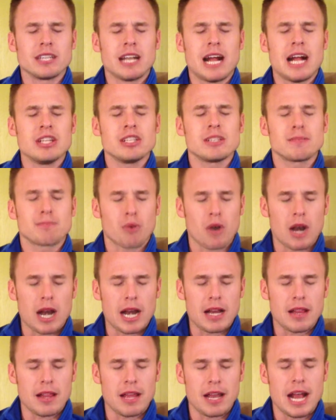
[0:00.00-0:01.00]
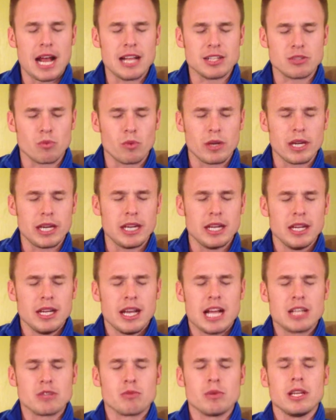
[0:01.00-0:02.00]
And I just pray that as we
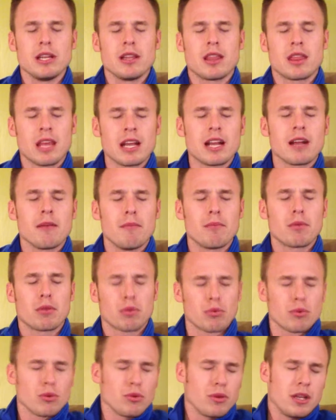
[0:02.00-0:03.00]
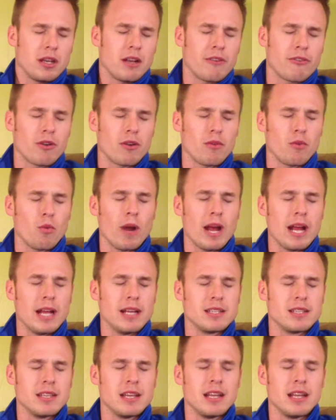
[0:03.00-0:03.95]
think through the different ways